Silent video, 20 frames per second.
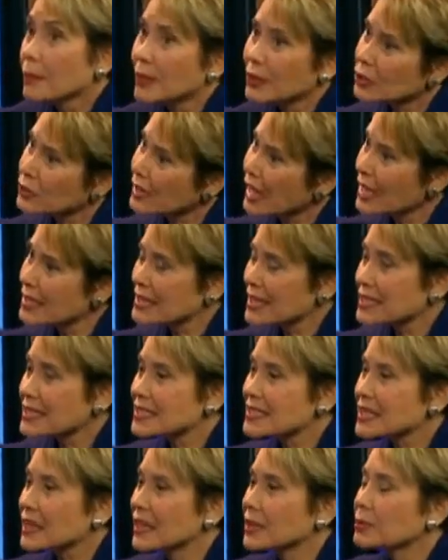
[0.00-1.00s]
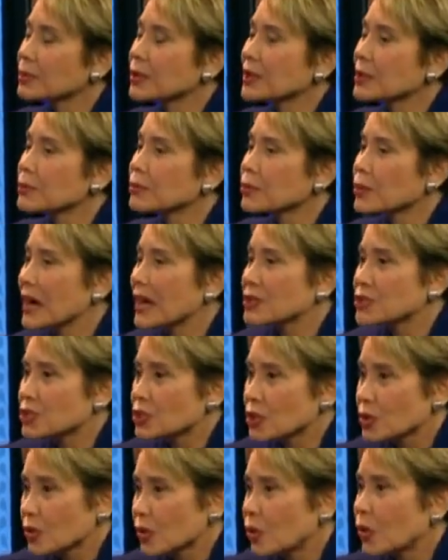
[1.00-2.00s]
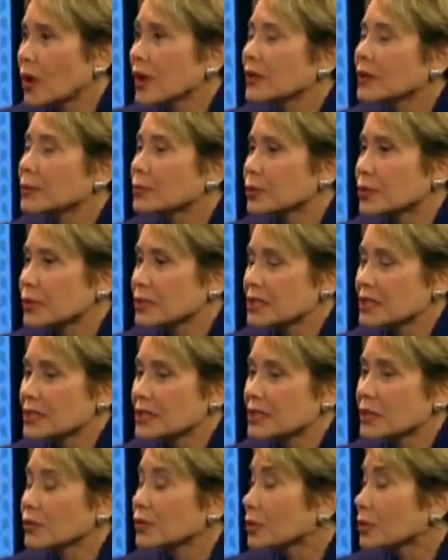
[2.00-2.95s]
but you're not necessarily putting pressure on the person,